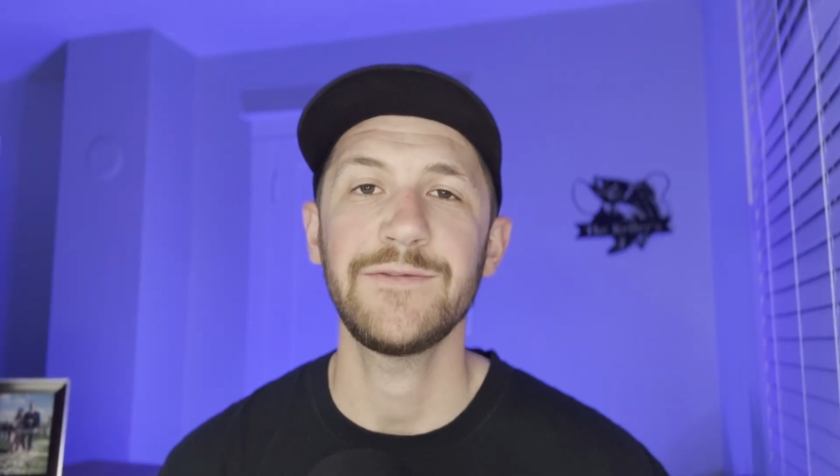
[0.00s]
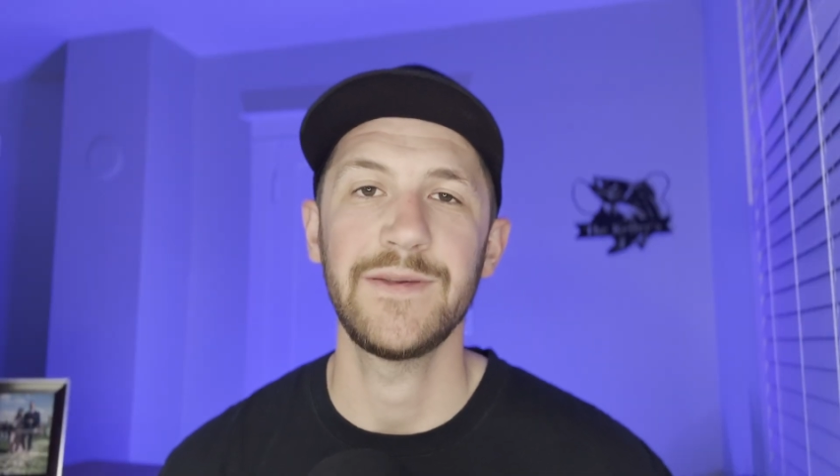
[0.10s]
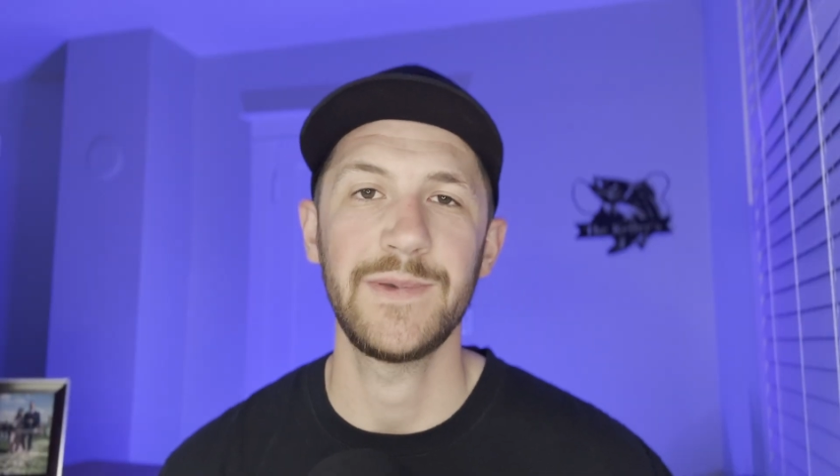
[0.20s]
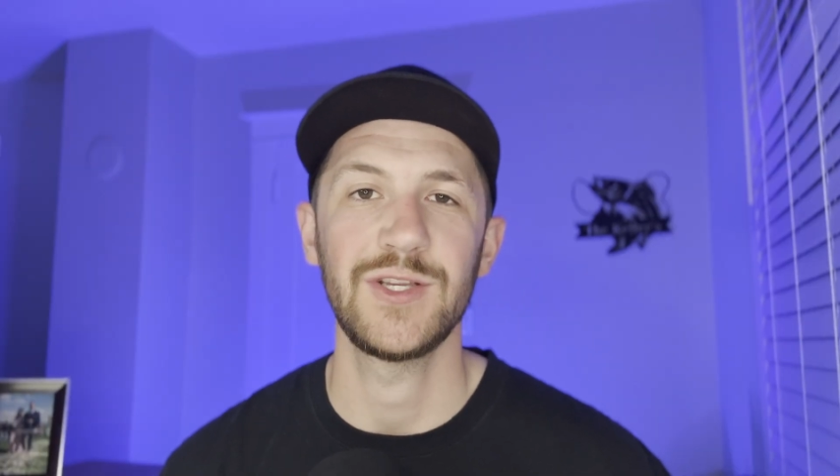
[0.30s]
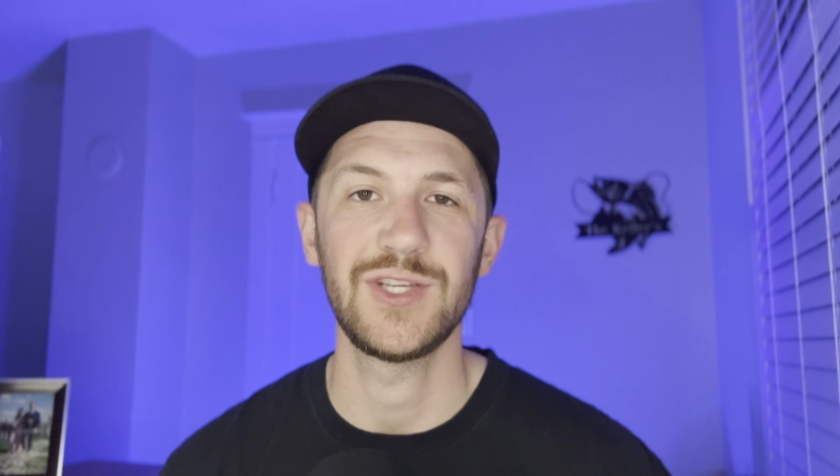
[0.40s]

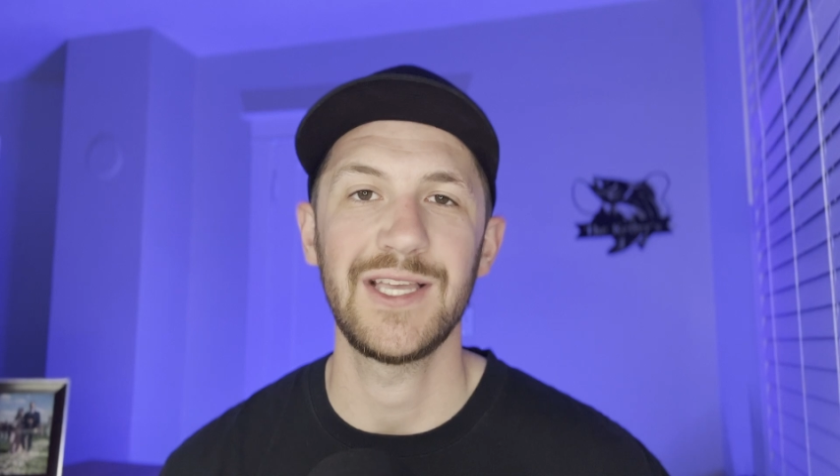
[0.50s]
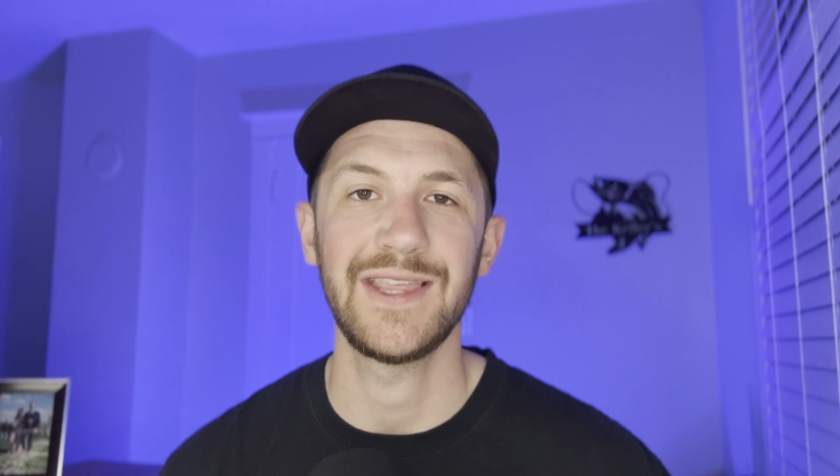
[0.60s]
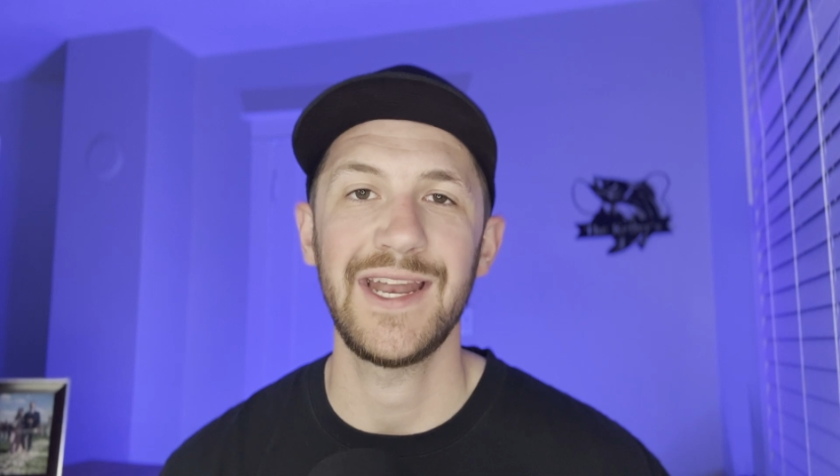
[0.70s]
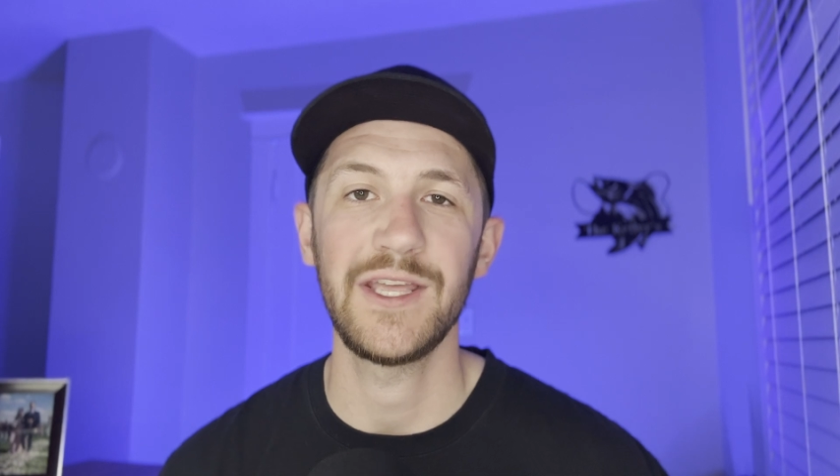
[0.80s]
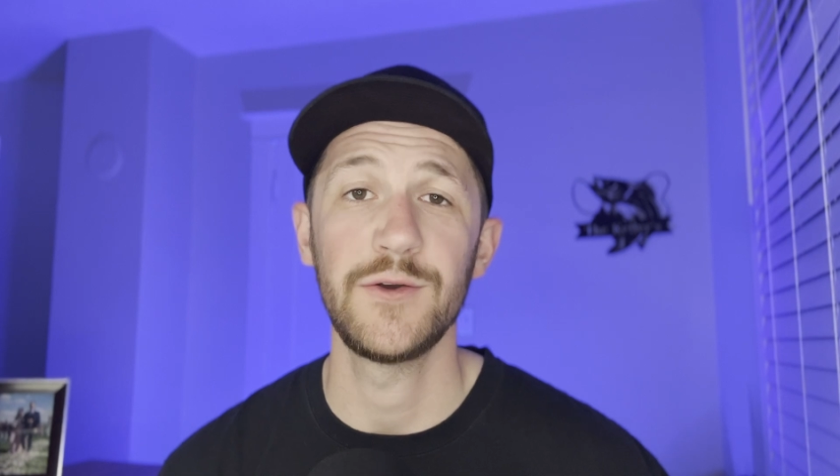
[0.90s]
flipping jig
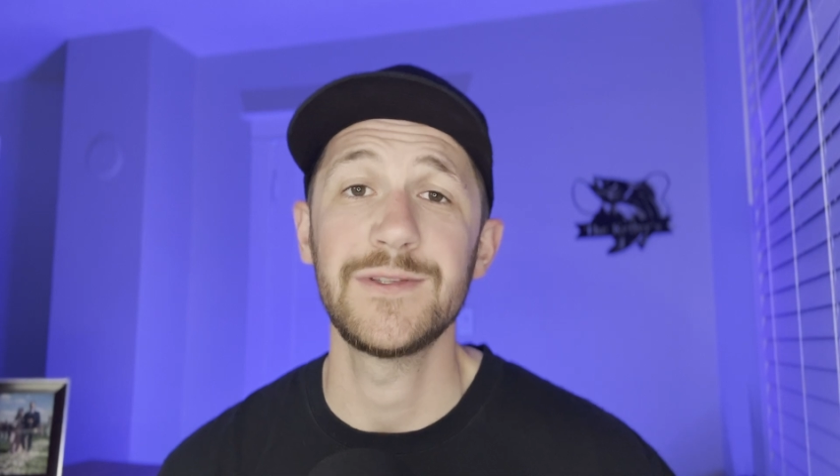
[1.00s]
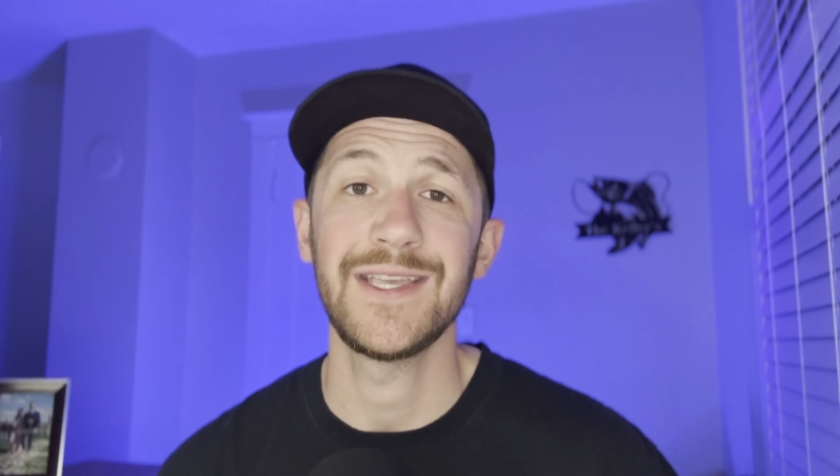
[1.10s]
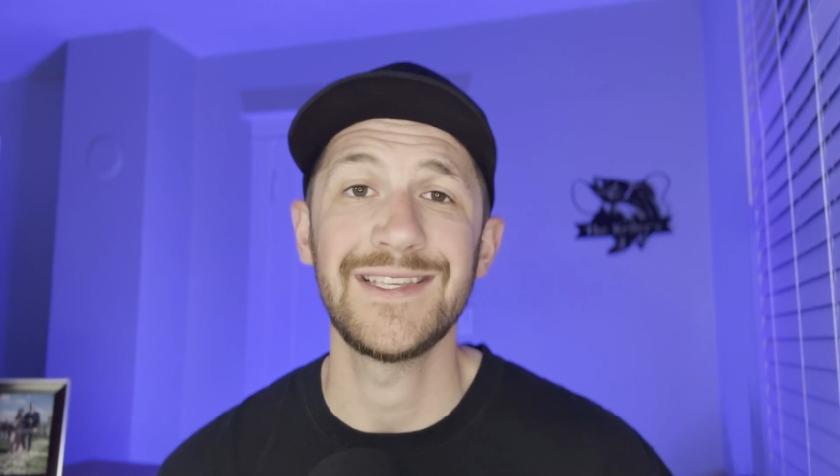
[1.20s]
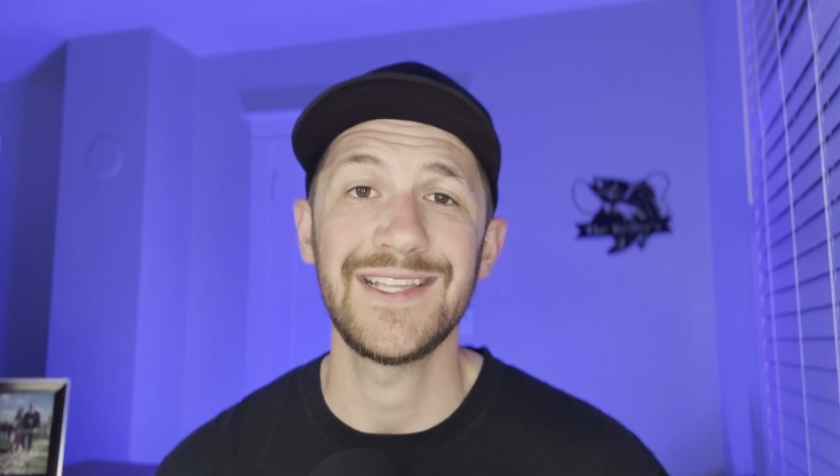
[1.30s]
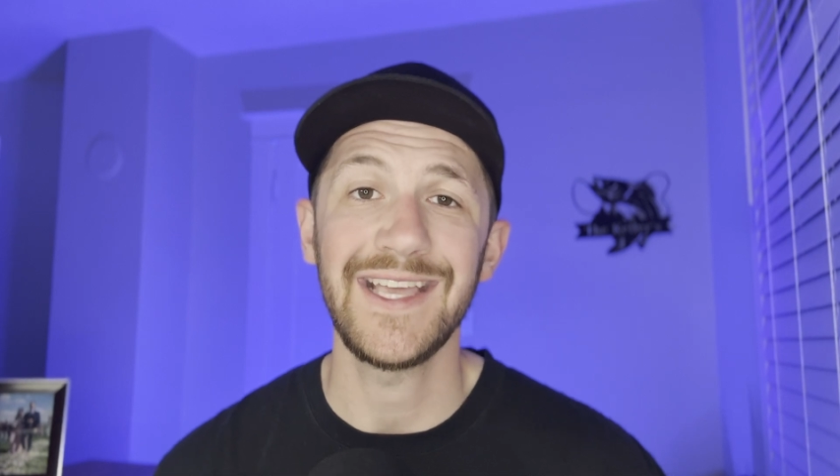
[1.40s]
that I used is the